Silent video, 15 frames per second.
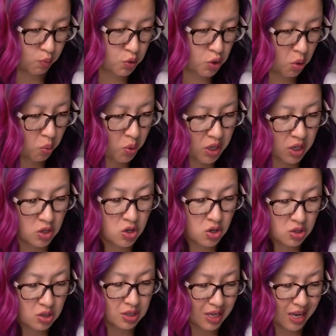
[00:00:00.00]
So we can use
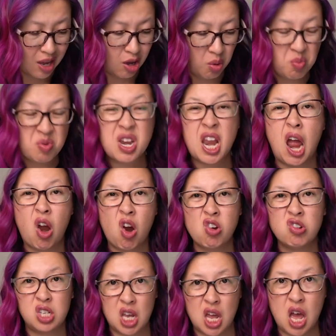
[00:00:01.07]
it to help narrow
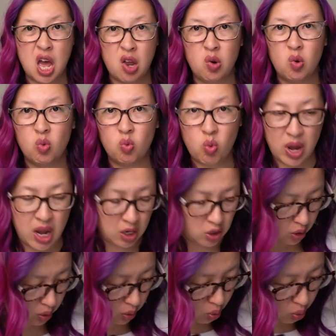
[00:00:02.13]
down where to
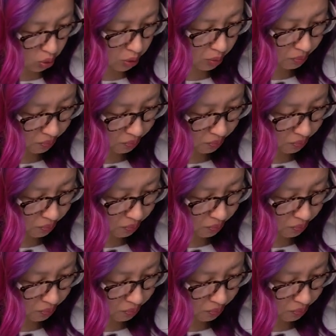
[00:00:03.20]
look.